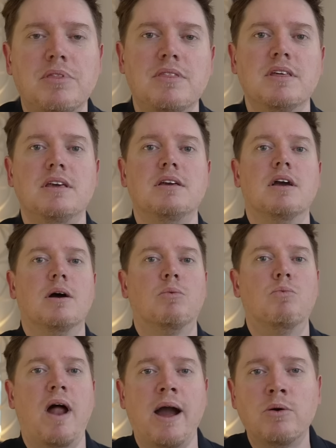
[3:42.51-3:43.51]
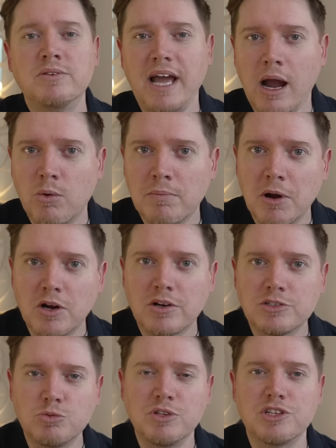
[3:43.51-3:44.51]
the round hour
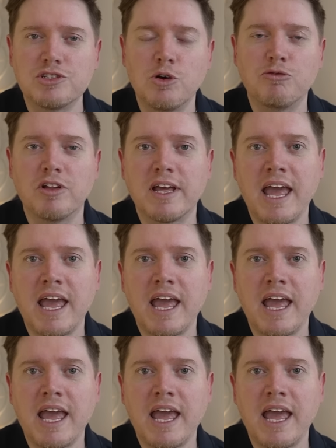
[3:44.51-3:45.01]
markers with the snowflake